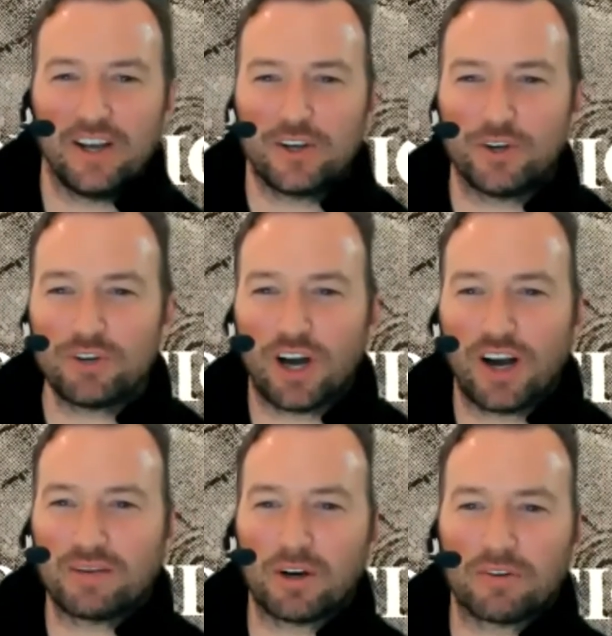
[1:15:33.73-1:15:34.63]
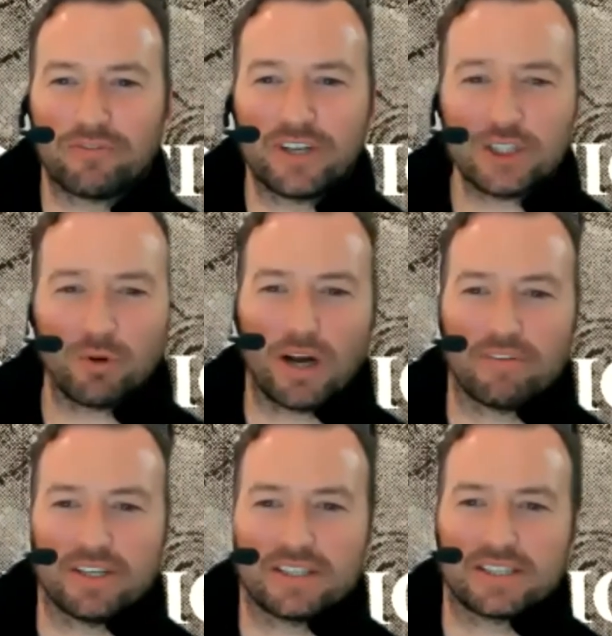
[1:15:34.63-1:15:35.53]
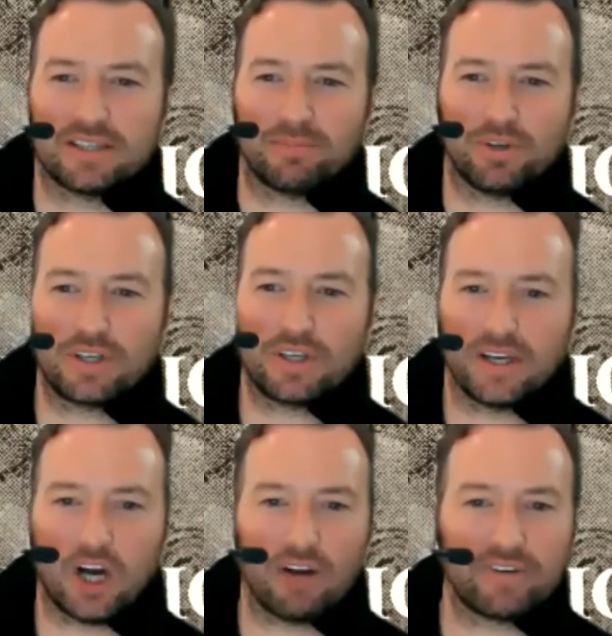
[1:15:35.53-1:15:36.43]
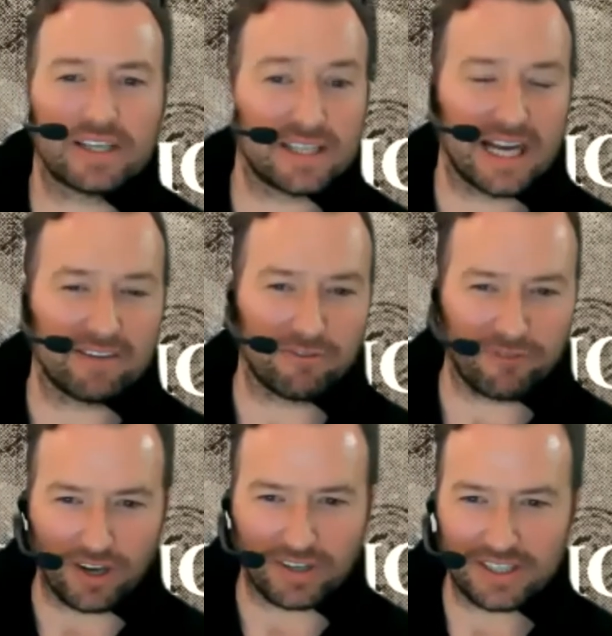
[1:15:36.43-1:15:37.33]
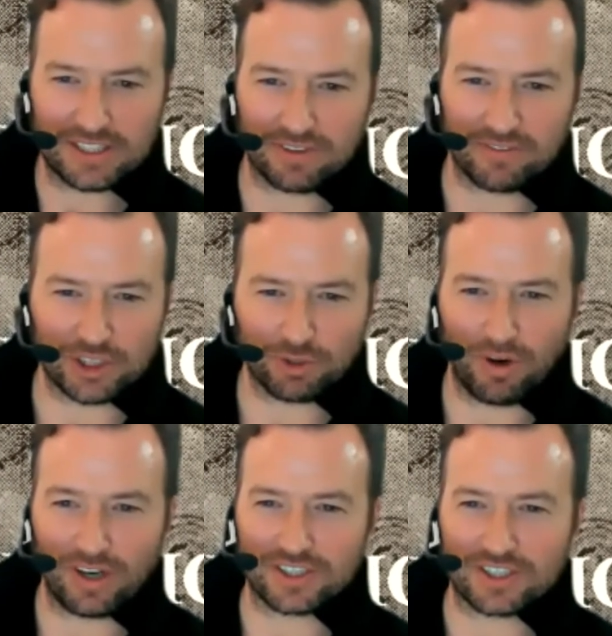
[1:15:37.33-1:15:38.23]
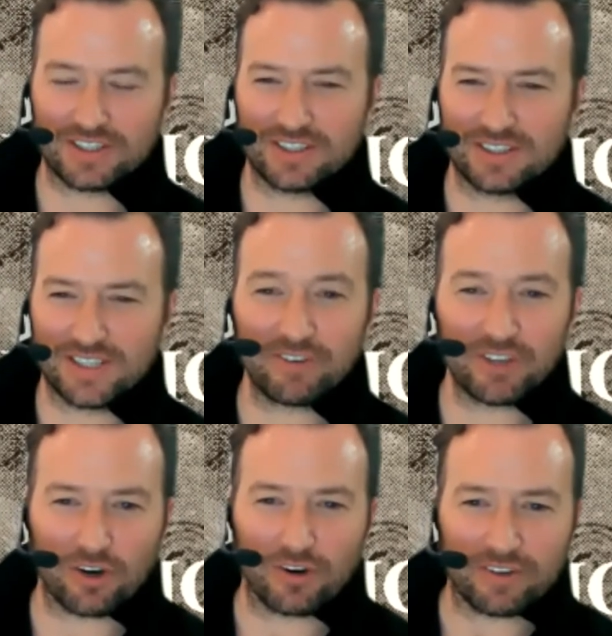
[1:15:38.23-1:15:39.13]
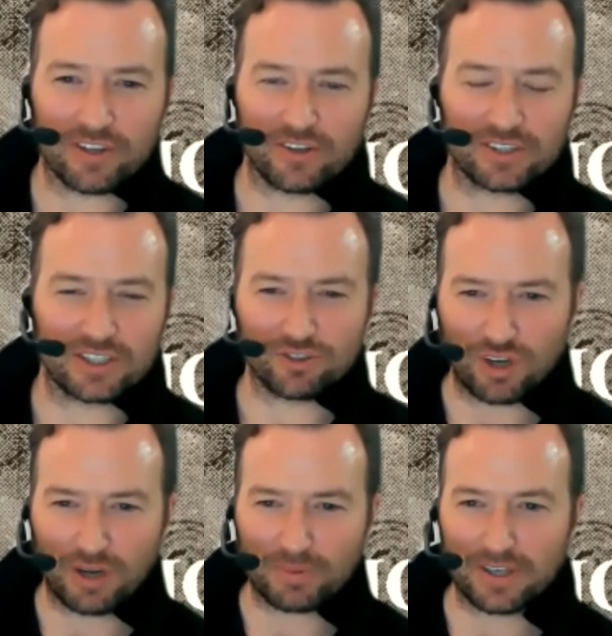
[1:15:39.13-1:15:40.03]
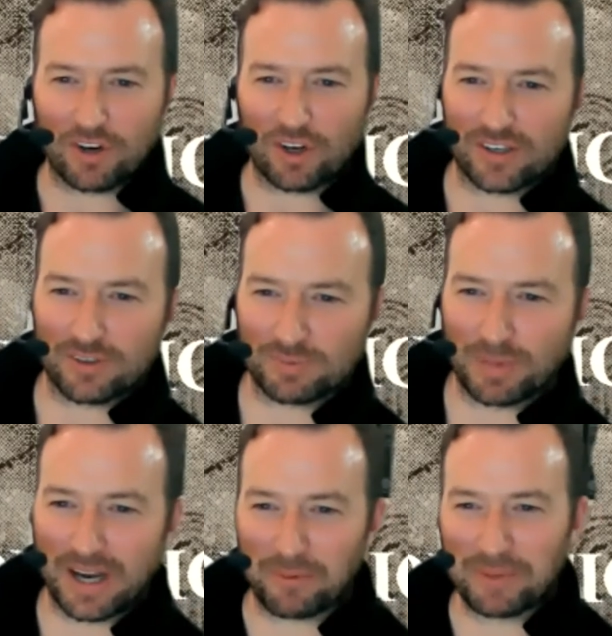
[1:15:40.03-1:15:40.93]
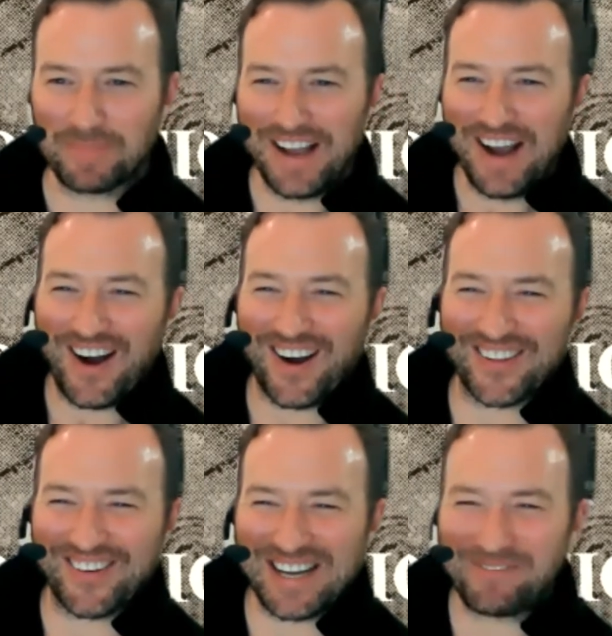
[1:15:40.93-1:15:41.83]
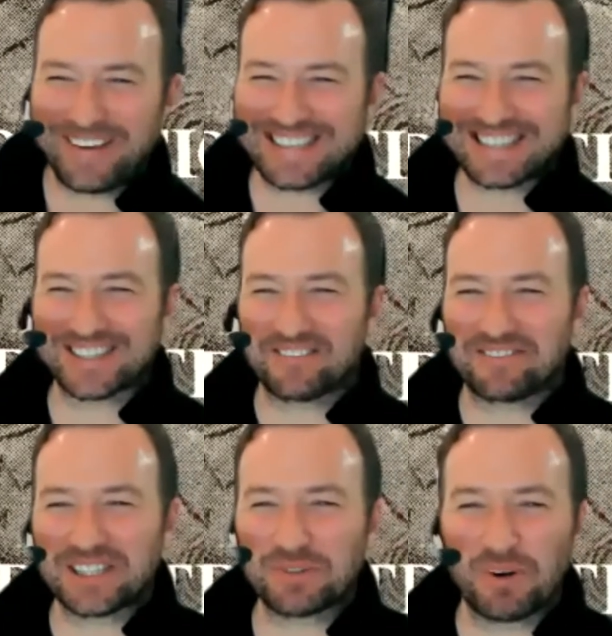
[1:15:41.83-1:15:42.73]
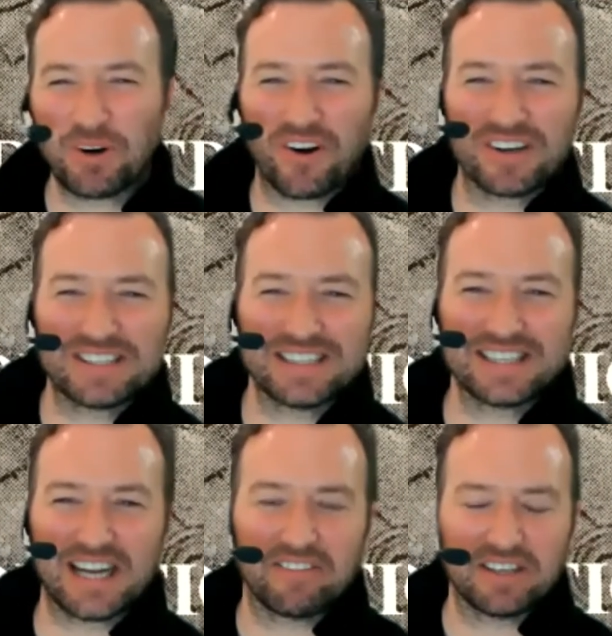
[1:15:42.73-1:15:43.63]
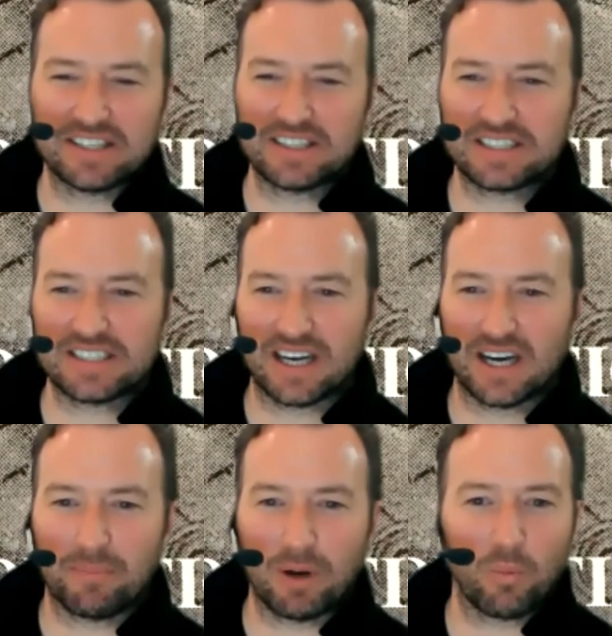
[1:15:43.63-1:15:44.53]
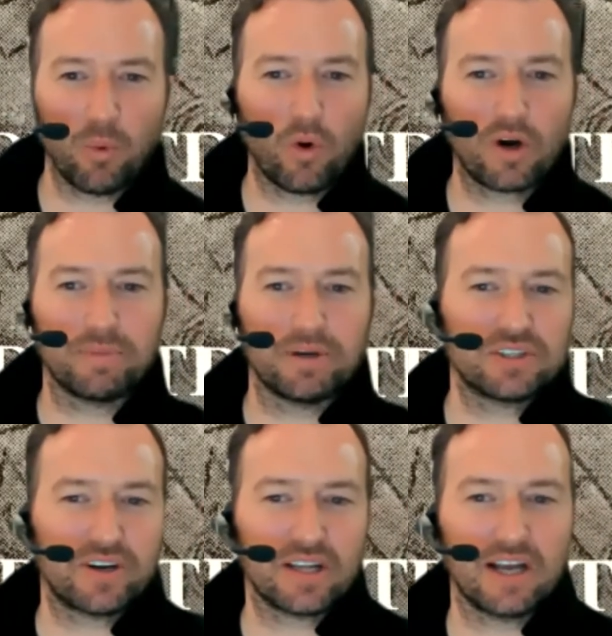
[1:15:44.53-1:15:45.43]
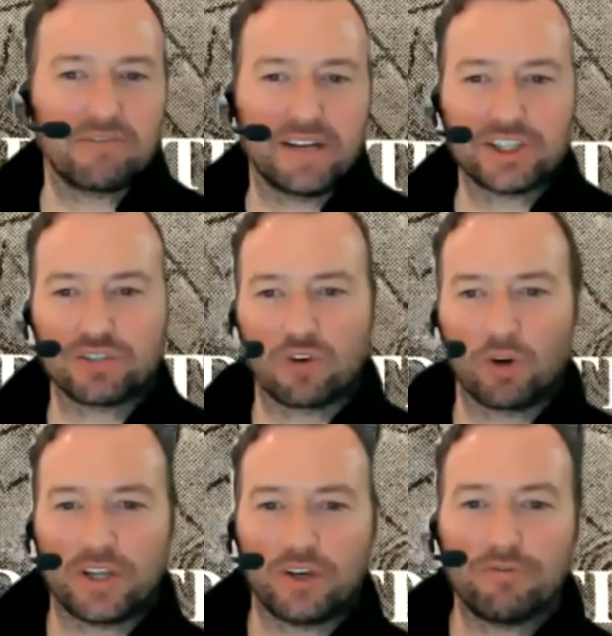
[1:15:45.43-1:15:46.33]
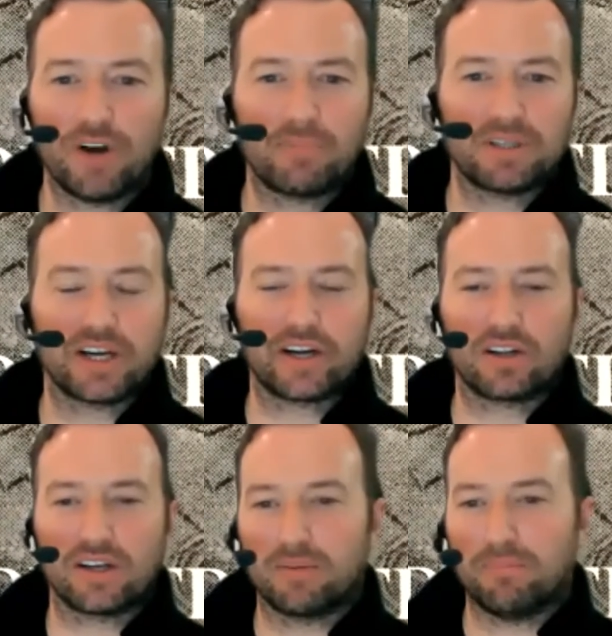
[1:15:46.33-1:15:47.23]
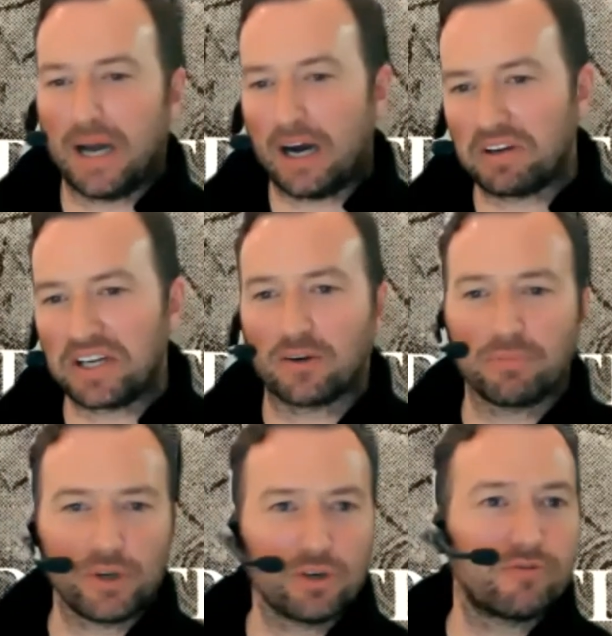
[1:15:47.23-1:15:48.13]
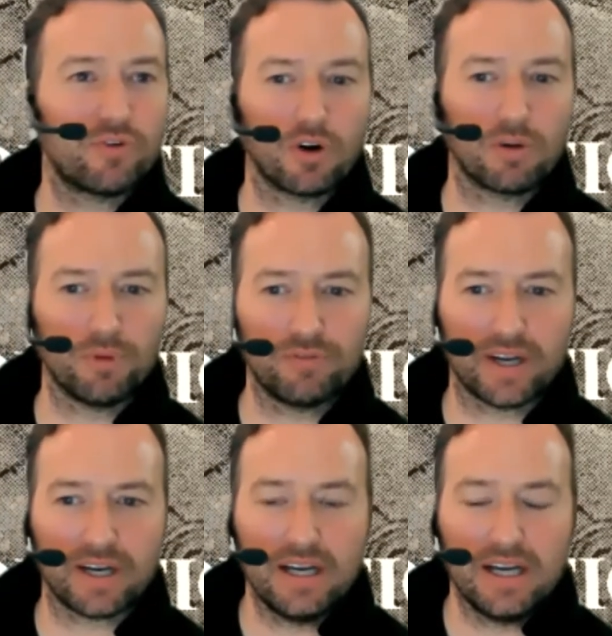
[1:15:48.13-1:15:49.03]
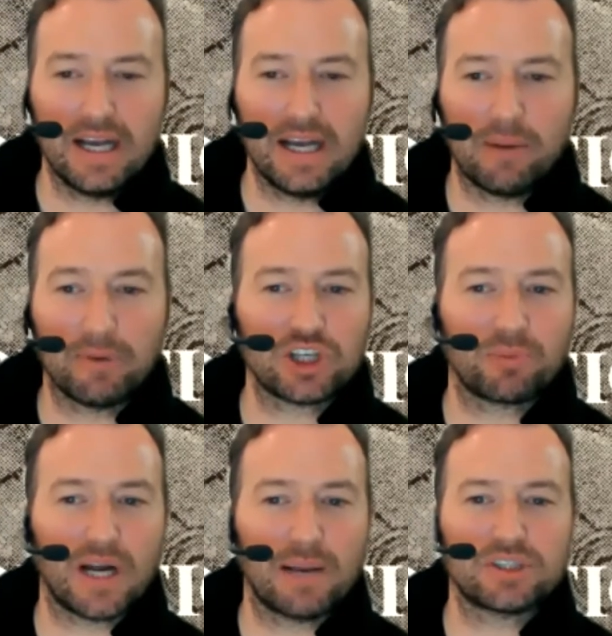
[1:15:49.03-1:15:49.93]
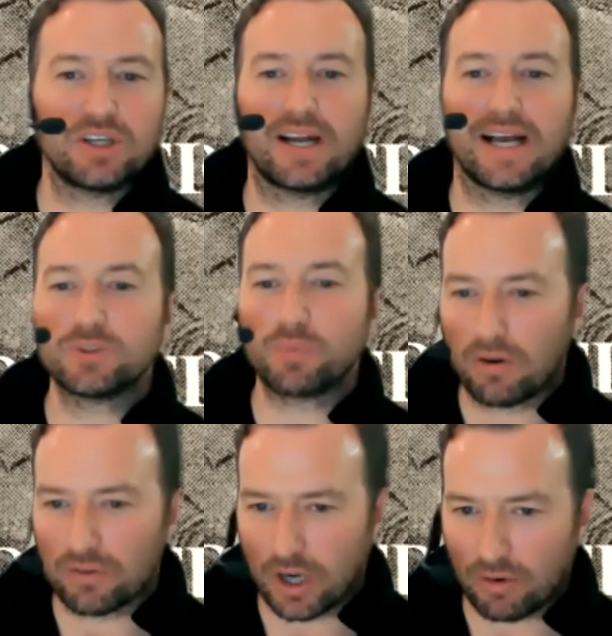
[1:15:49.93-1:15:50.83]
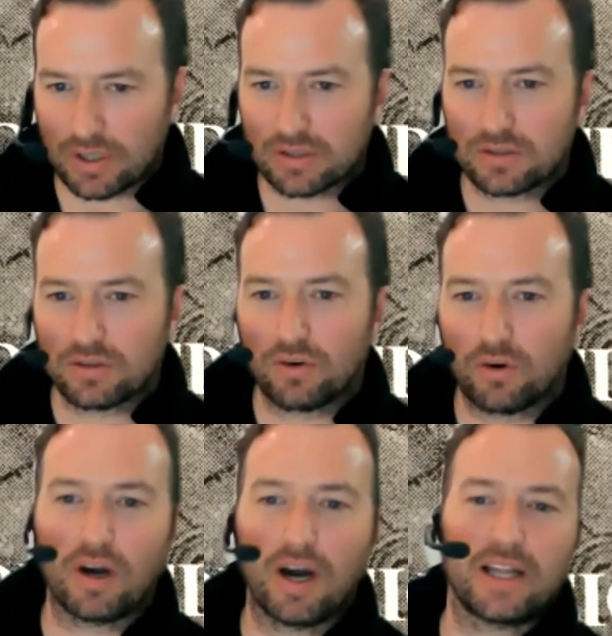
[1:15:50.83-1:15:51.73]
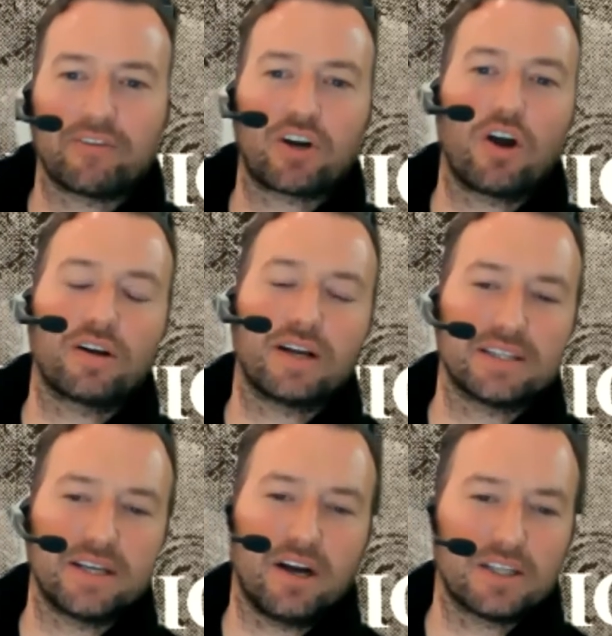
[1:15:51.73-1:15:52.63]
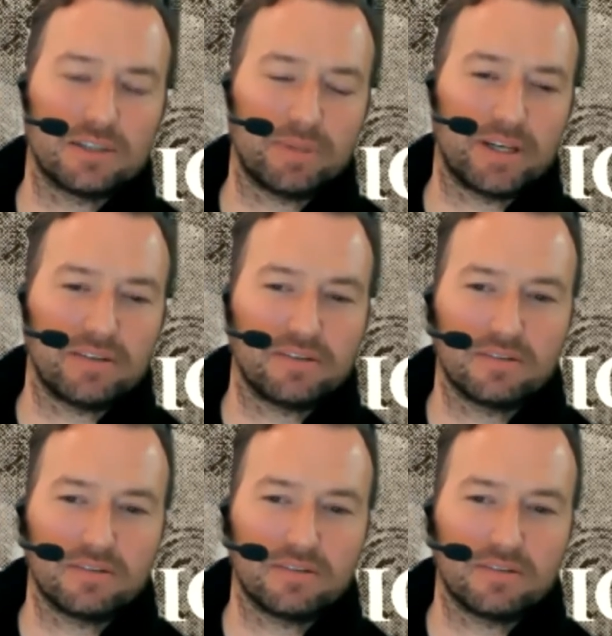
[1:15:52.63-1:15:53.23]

you talk about visual evidence in the book, and obviously have a fondness for the visual arts, even though you said you dropped out of art. But anyway, are there any pieces of visual or artistic evidence about war and military life in ancient Rome that you find particularly compelling or beautiful or moving, and which are perhaps not as well known or highly regarded as they ought to be?